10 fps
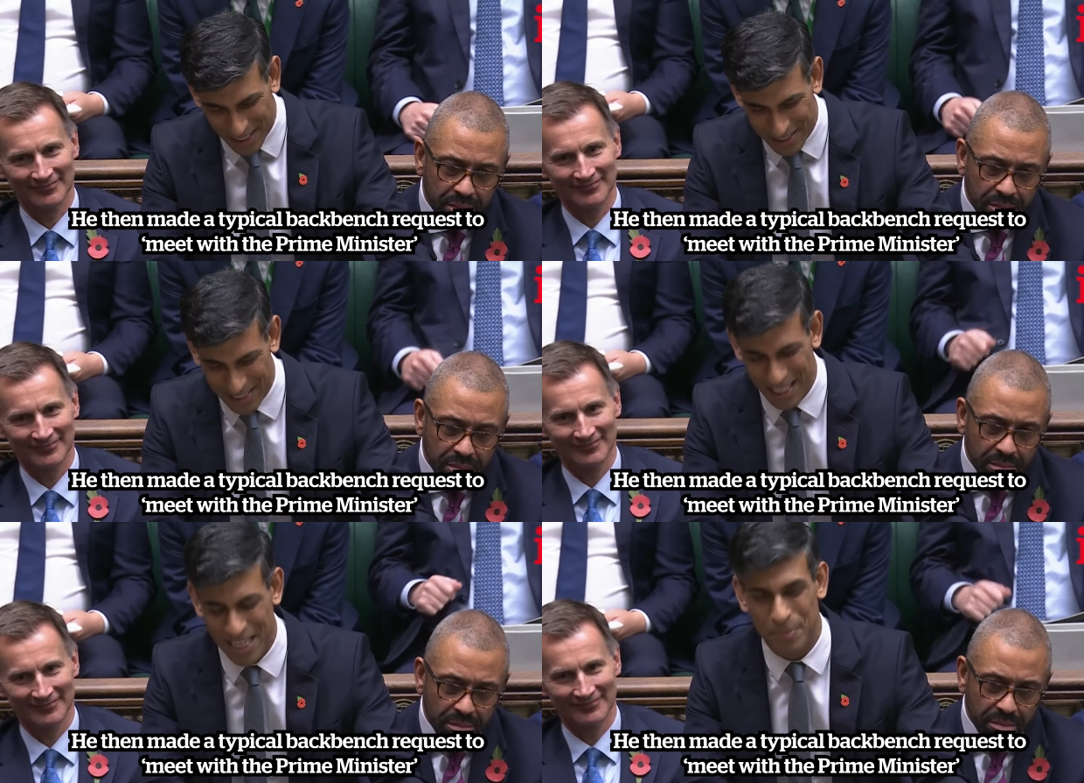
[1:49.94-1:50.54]
Speaker 1: does
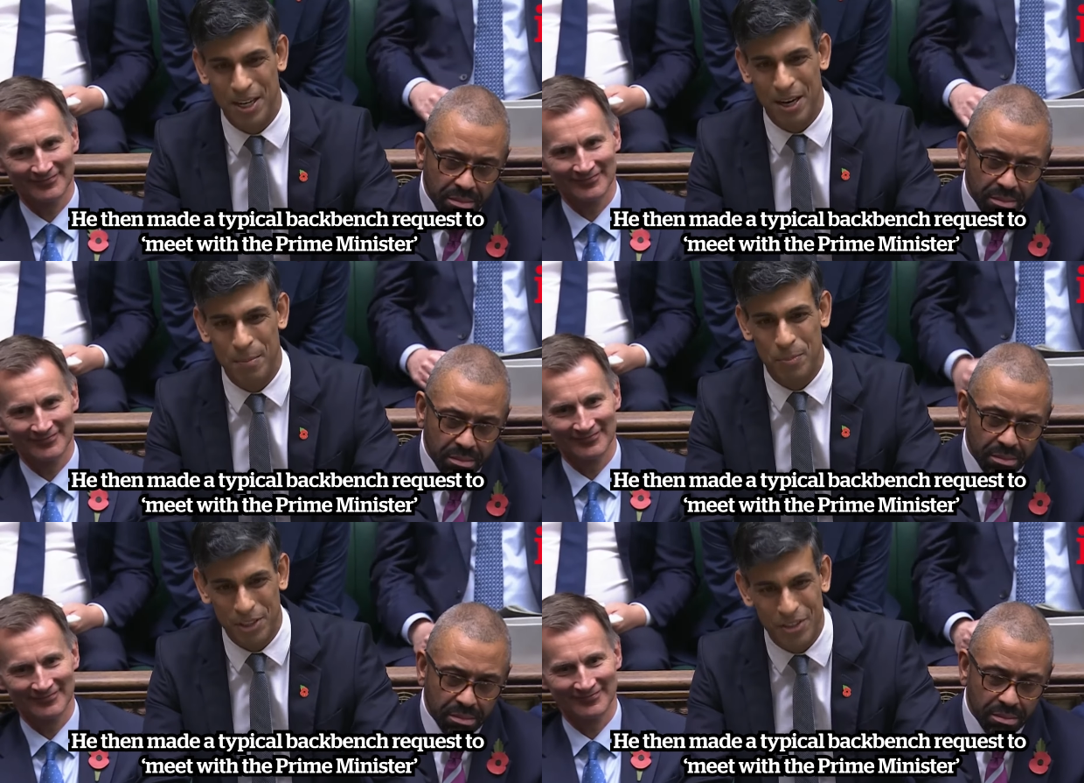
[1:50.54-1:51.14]
indeed
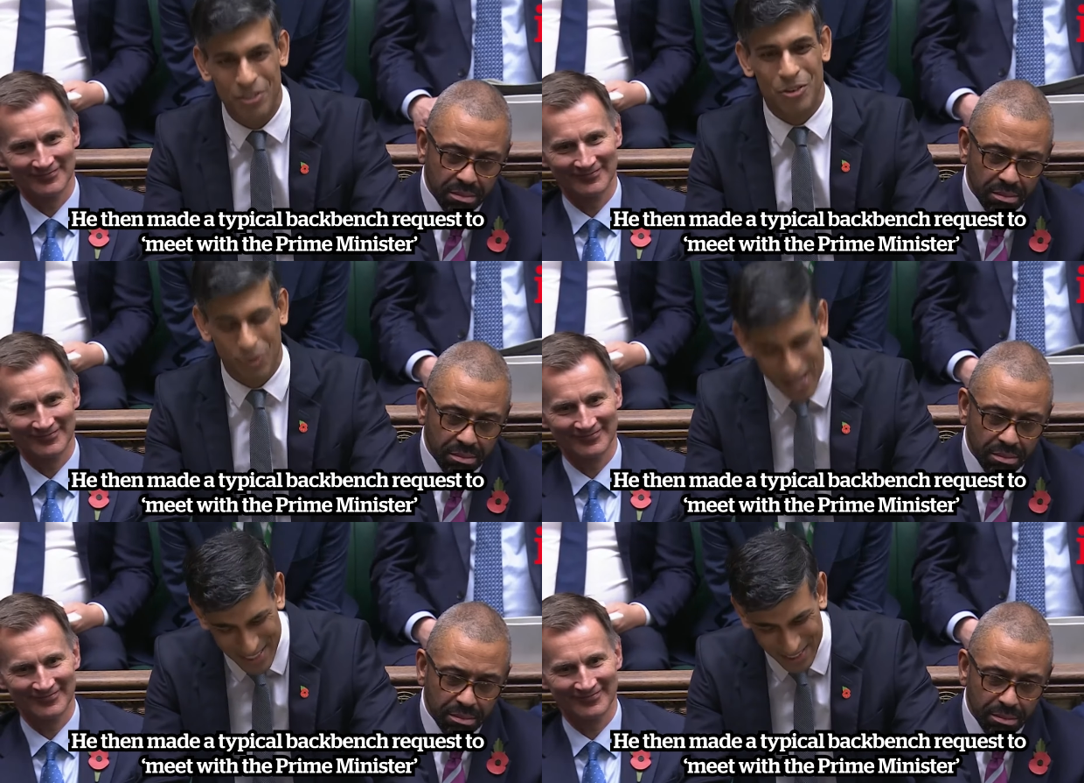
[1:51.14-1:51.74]
become Britain's
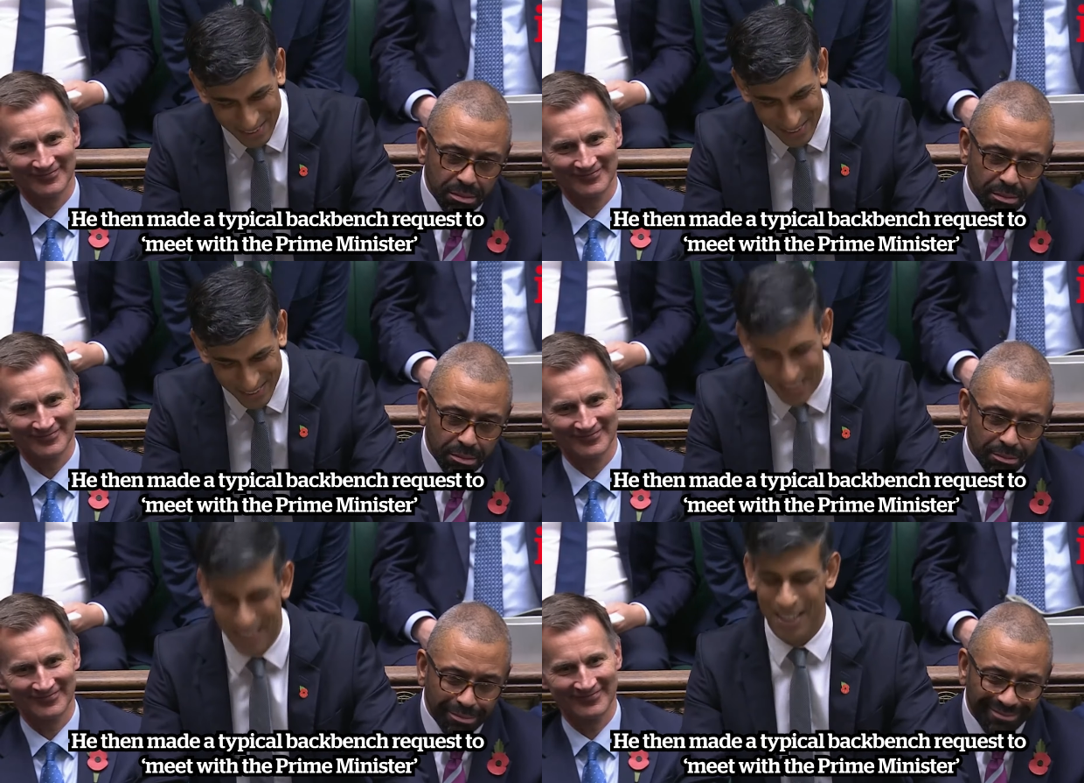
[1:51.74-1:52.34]
greatest
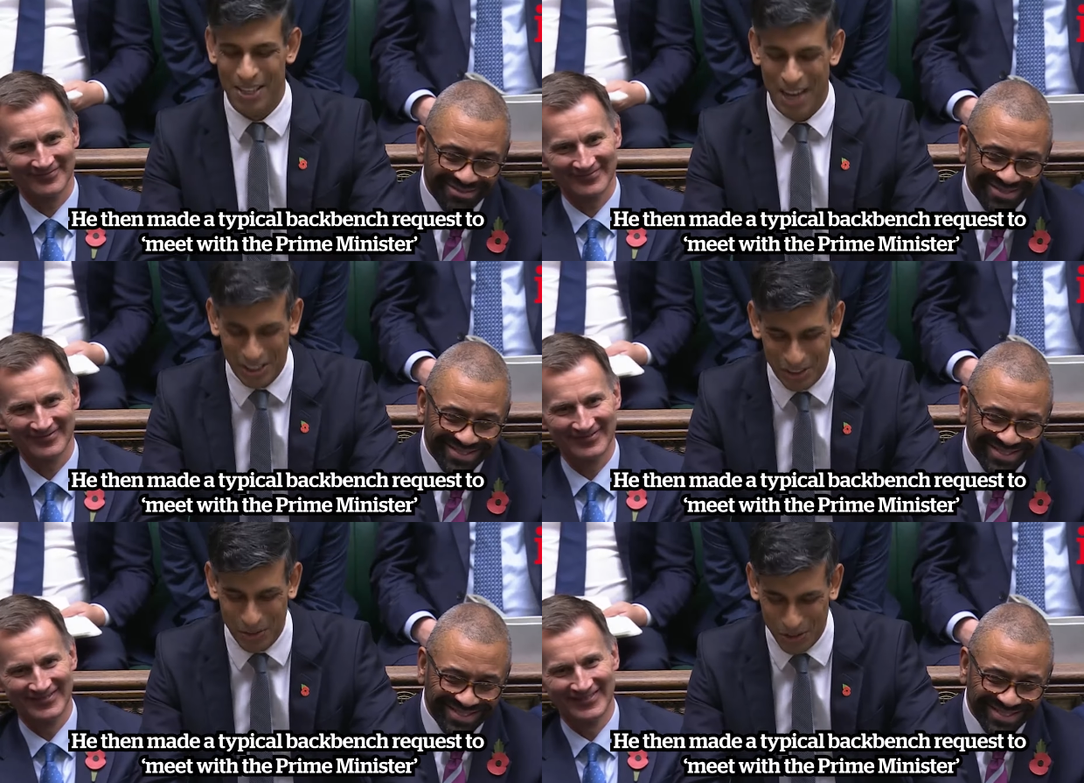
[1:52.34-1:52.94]

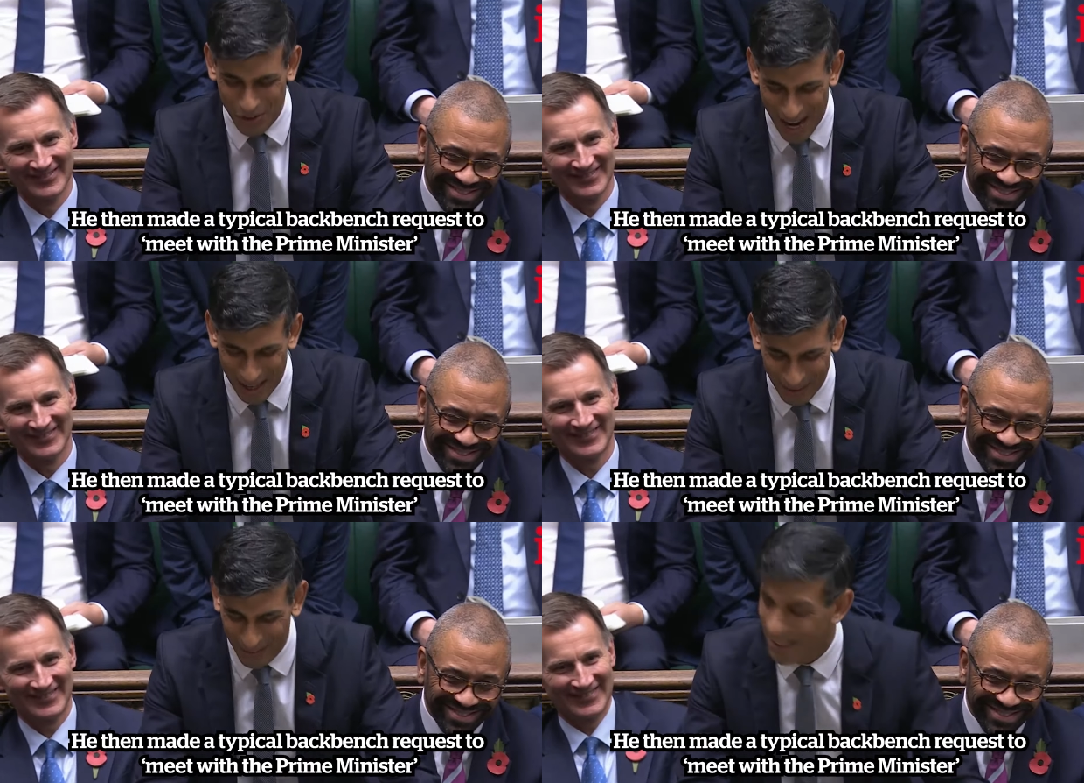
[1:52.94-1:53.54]
national
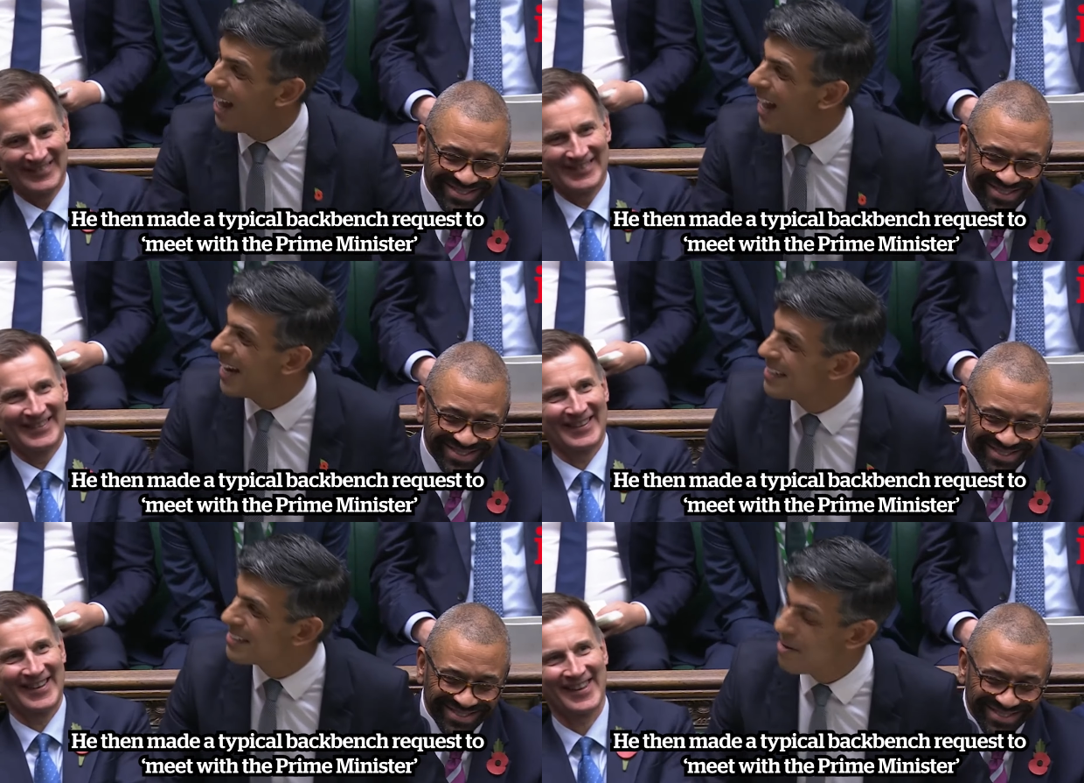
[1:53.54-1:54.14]
trail?
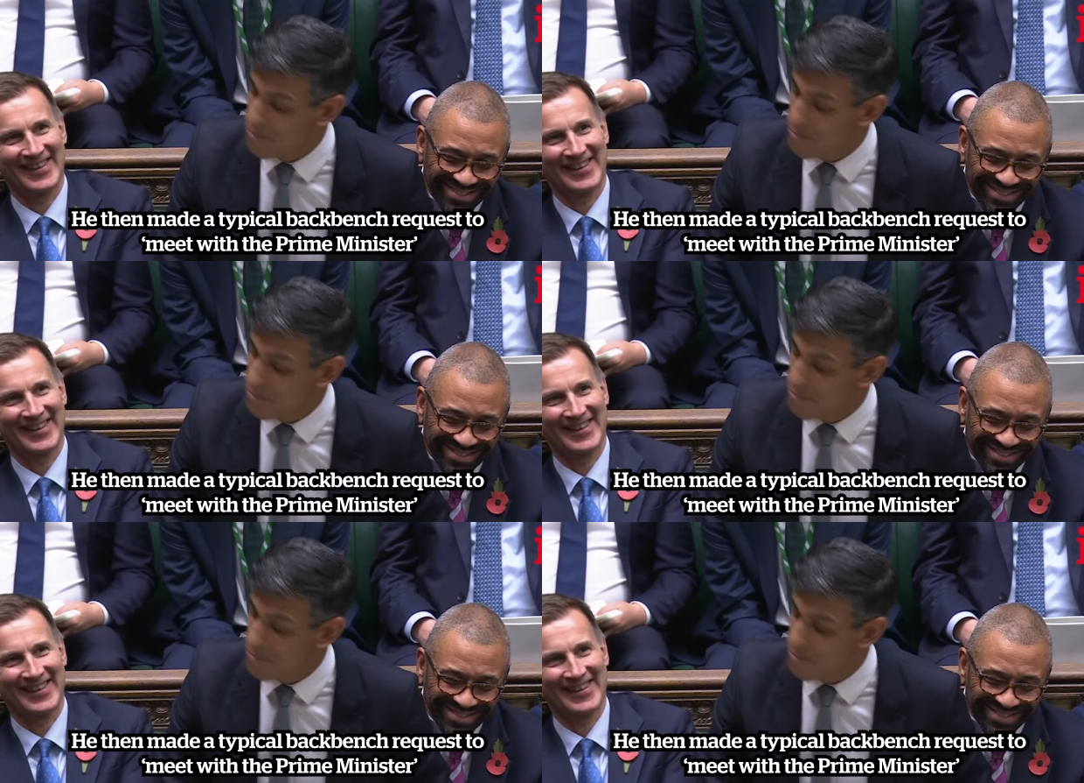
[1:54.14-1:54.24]
And